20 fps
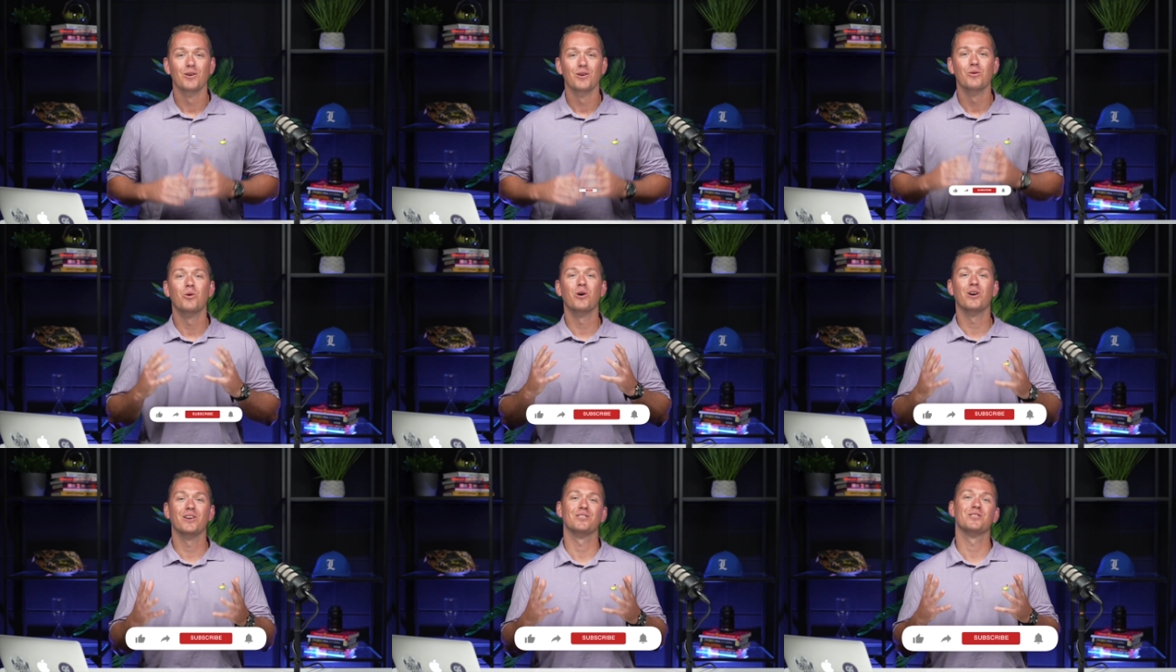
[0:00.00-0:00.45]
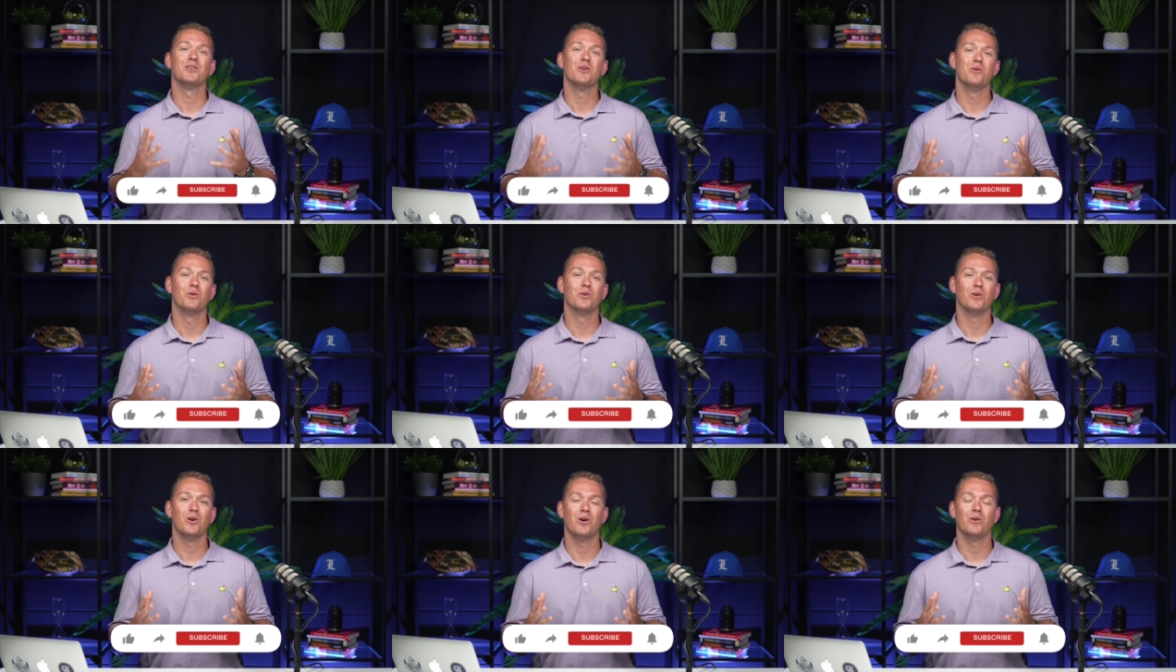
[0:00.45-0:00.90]
What is
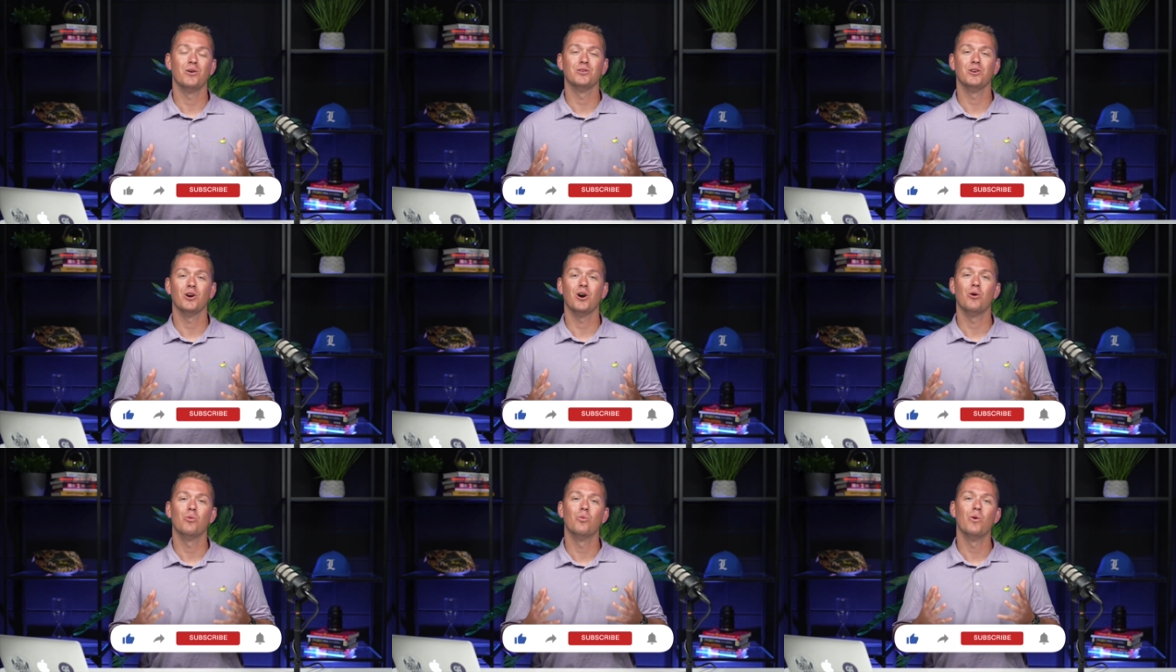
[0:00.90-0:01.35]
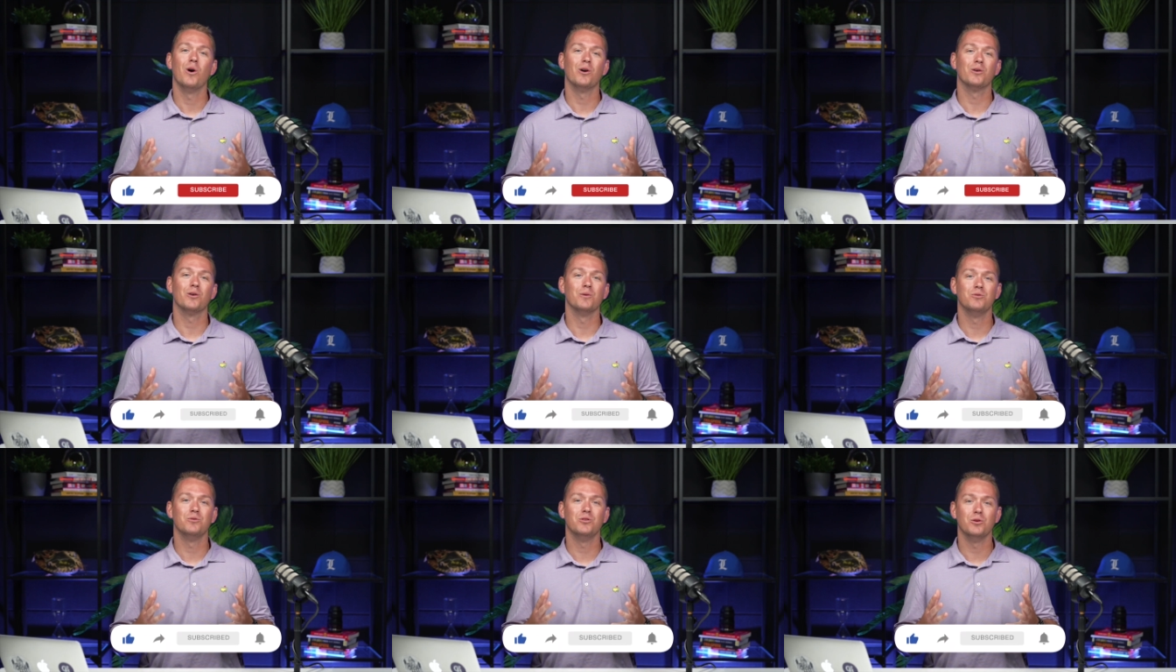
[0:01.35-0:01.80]
going on, y'all?
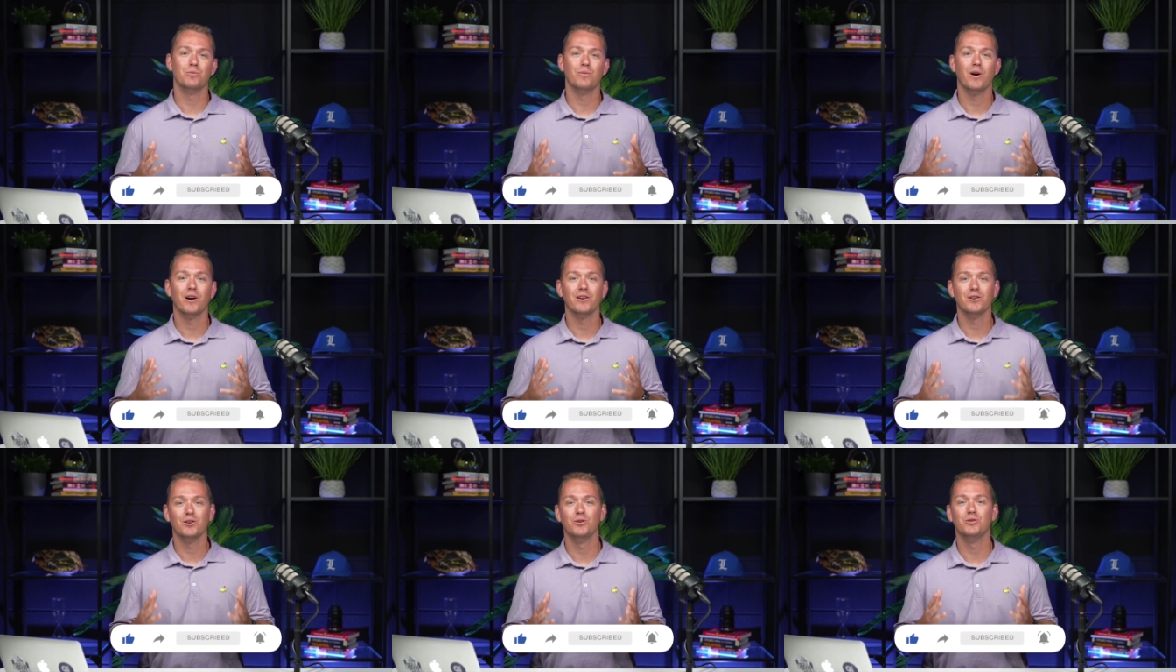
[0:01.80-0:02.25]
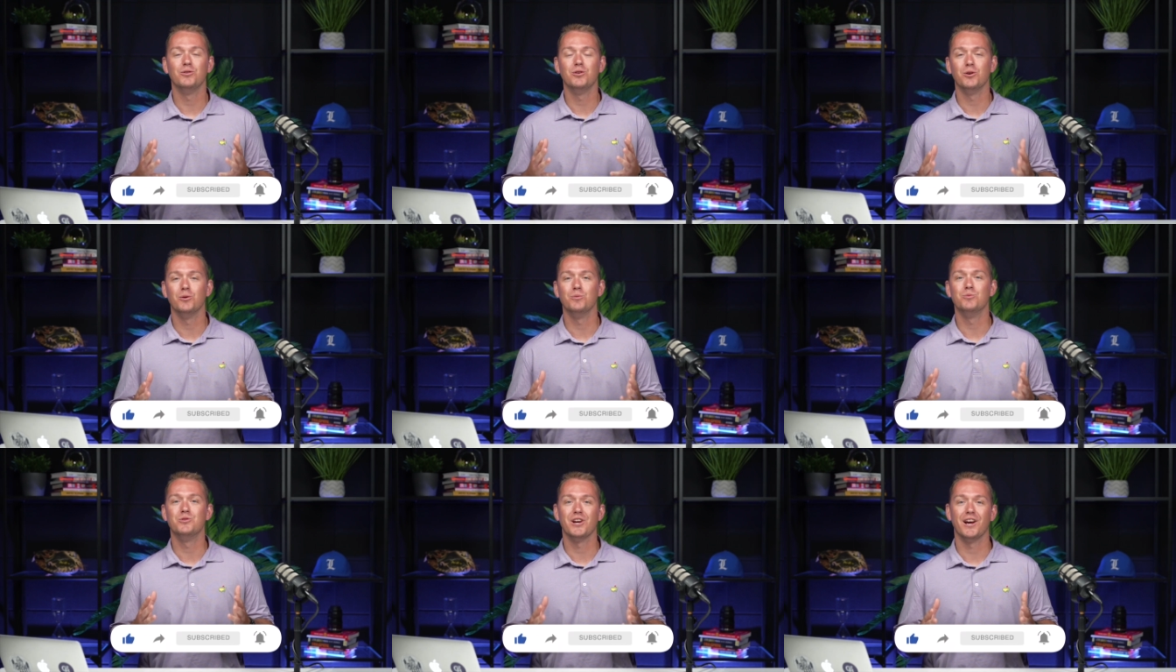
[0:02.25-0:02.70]
Welcome to my
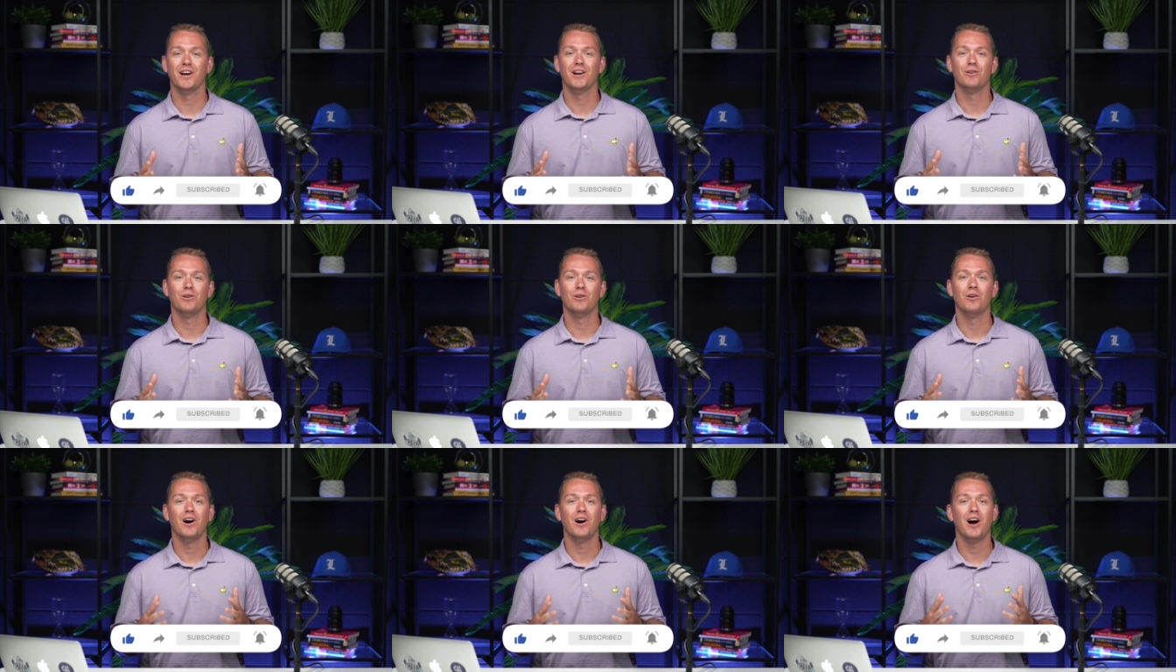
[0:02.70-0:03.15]
YouTube channel.